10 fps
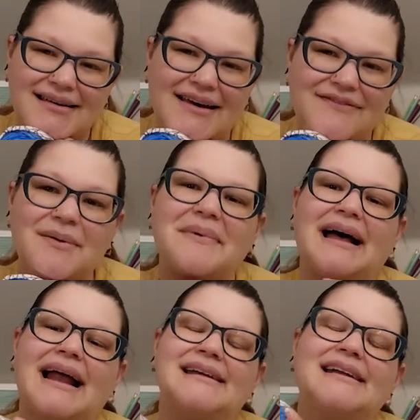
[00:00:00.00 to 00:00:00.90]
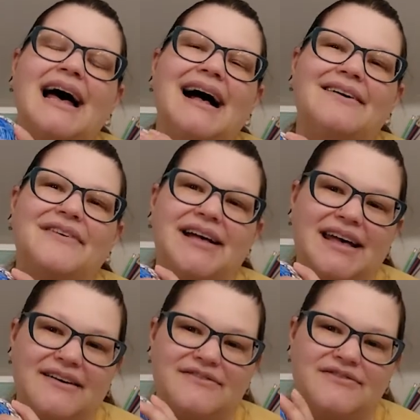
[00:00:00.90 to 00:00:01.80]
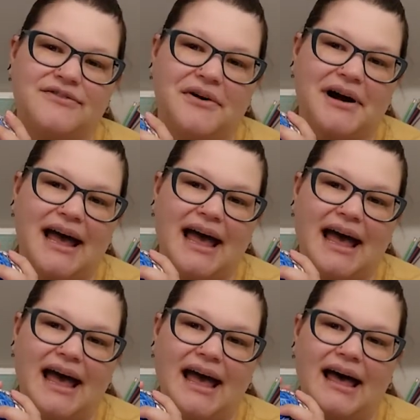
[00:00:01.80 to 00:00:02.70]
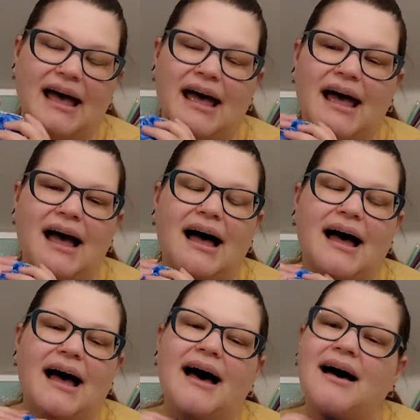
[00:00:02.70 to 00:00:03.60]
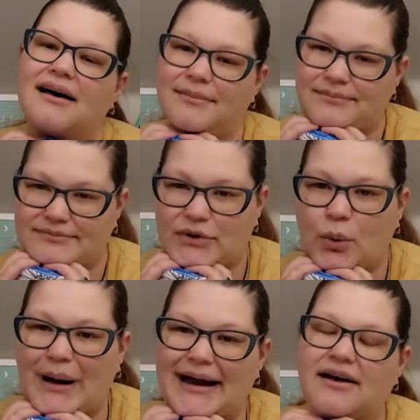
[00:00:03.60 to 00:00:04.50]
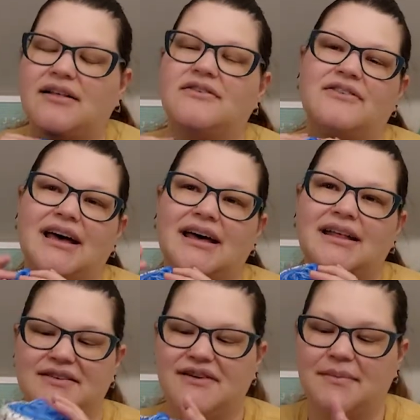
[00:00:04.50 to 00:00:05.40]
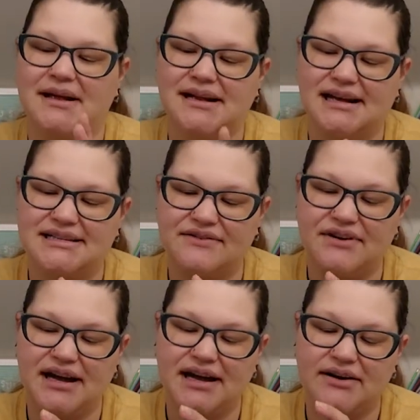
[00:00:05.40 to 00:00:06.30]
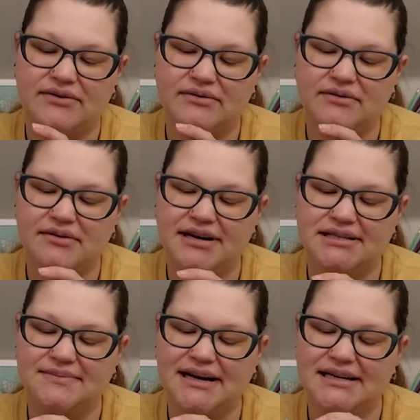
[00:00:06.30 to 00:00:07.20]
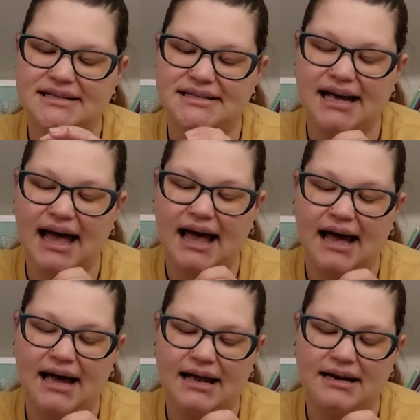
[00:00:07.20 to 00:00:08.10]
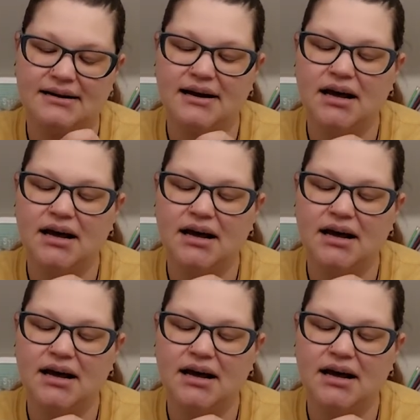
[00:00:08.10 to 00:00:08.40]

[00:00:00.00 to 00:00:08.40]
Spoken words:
I felt bad. I didn't have a gift for a white elephant that the family does every Christmas, and